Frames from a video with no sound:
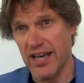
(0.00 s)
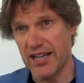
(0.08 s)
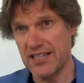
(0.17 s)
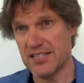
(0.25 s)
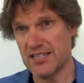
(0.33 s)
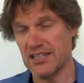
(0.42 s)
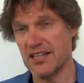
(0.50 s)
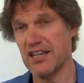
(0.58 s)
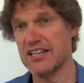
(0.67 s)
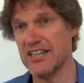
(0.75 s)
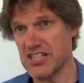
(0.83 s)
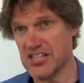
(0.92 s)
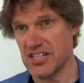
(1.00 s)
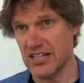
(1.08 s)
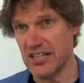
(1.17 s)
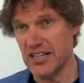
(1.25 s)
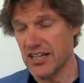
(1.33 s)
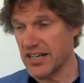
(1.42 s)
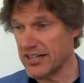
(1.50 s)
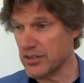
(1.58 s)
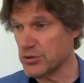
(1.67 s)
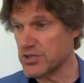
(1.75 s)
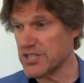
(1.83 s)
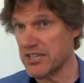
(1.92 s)
as a clinician, I
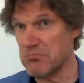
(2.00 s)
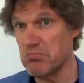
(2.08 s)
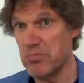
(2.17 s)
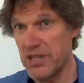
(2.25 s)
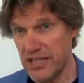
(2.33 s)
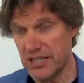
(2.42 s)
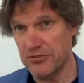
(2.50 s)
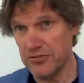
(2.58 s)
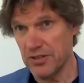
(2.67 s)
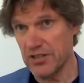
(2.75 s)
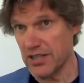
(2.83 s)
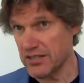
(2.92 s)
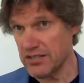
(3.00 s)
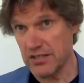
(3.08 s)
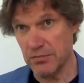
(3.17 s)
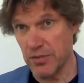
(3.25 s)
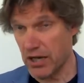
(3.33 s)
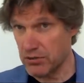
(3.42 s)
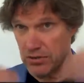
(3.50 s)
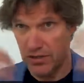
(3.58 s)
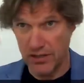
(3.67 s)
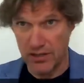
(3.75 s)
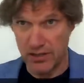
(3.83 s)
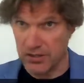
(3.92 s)
could say meaningful things
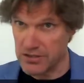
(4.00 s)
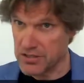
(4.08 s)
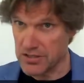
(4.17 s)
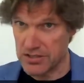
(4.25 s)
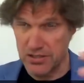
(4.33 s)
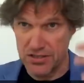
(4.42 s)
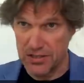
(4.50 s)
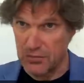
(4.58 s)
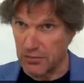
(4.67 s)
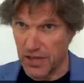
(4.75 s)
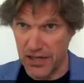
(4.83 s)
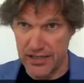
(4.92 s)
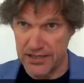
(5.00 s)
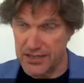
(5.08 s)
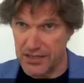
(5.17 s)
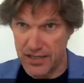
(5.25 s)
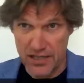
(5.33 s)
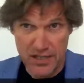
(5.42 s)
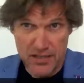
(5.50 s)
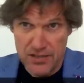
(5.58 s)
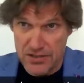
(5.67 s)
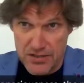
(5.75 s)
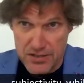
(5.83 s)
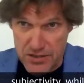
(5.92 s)
about consciousness, the mind,
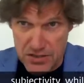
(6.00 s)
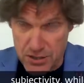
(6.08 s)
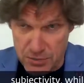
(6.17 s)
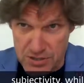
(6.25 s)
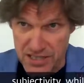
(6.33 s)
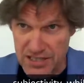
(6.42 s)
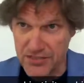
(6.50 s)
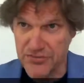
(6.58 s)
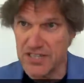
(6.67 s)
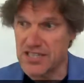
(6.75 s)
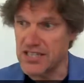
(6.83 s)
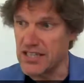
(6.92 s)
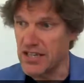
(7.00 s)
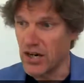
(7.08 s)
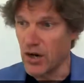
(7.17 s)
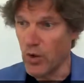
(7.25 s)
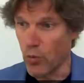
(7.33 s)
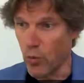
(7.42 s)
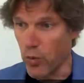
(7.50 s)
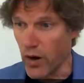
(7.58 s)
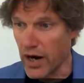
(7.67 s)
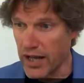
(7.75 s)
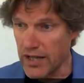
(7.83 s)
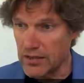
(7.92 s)
subjectivity,
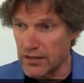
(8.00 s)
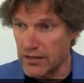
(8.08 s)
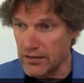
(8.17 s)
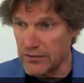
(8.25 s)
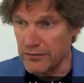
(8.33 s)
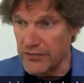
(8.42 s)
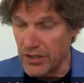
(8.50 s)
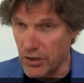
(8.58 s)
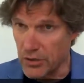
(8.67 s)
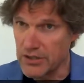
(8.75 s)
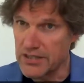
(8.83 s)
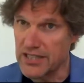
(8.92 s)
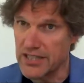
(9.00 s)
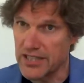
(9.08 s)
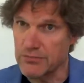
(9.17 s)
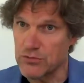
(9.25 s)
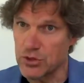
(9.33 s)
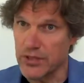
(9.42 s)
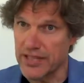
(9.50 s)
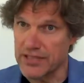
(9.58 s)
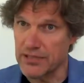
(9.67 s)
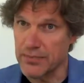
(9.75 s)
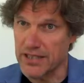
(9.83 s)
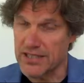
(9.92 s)
while the only thing I'm doing
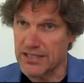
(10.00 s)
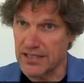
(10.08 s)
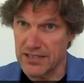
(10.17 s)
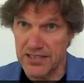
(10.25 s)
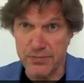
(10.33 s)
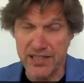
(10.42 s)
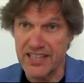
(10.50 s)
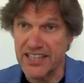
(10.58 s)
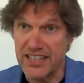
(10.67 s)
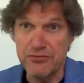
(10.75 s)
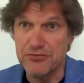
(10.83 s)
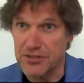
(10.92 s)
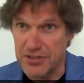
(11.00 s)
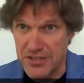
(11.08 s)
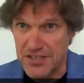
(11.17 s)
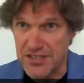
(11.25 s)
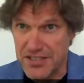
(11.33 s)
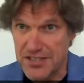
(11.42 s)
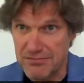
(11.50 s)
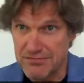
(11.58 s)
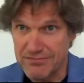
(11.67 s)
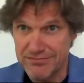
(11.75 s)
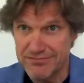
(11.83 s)
at the bedside is making inferences